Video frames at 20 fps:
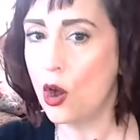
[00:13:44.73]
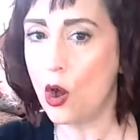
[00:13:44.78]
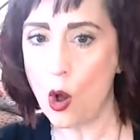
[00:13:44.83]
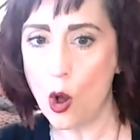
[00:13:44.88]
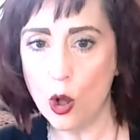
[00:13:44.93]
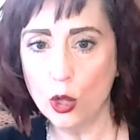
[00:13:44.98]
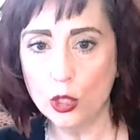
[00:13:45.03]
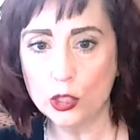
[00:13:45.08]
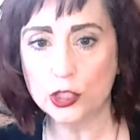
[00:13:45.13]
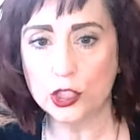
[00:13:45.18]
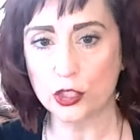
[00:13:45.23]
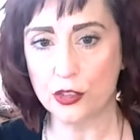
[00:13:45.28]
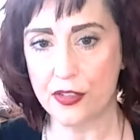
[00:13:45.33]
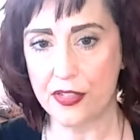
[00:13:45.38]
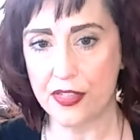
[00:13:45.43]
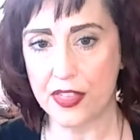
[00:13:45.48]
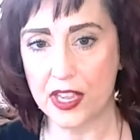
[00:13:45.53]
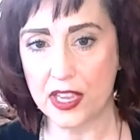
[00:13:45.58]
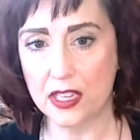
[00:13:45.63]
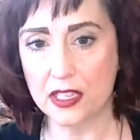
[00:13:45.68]
alter
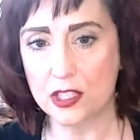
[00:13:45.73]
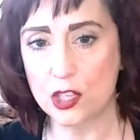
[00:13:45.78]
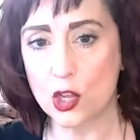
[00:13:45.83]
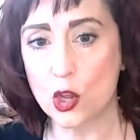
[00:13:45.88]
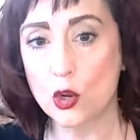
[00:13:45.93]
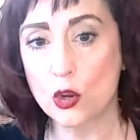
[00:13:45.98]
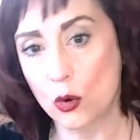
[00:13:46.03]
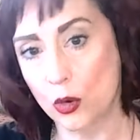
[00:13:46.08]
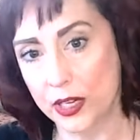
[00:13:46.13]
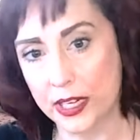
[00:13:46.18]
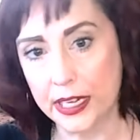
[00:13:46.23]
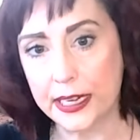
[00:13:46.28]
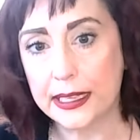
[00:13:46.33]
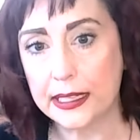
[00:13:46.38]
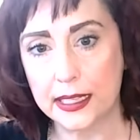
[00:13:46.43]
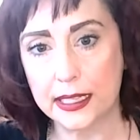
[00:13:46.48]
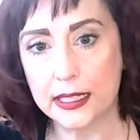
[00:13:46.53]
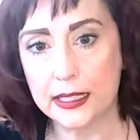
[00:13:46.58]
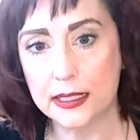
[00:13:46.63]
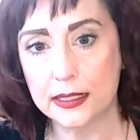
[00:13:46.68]
things
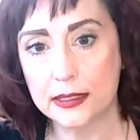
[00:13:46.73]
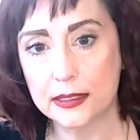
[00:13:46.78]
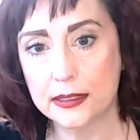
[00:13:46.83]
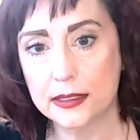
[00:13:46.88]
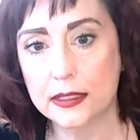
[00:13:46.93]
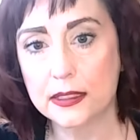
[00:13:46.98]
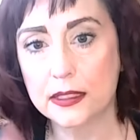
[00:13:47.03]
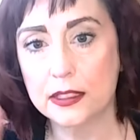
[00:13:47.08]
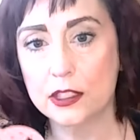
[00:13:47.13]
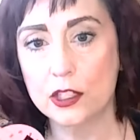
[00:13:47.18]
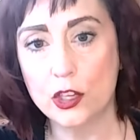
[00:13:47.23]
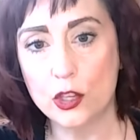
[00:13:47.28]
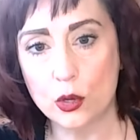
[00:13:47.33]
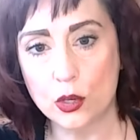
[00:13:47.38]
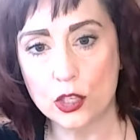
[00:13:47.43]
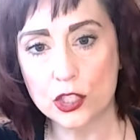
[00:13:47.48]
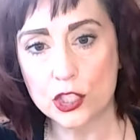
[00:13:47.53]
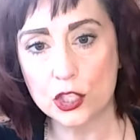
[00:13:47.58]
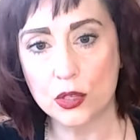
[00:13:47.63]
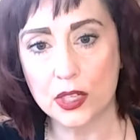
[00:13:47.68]
accordingly. Your
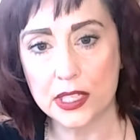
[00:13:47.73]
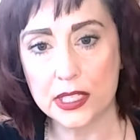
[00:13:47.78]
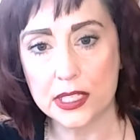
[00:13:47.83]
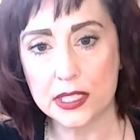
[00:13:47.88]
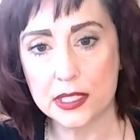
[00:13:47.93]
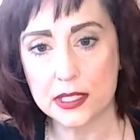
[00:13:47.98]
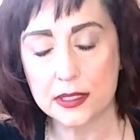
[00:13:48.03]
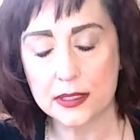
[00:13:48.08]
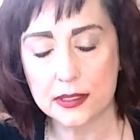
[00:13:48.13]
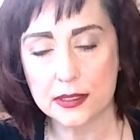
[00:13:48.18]
choice.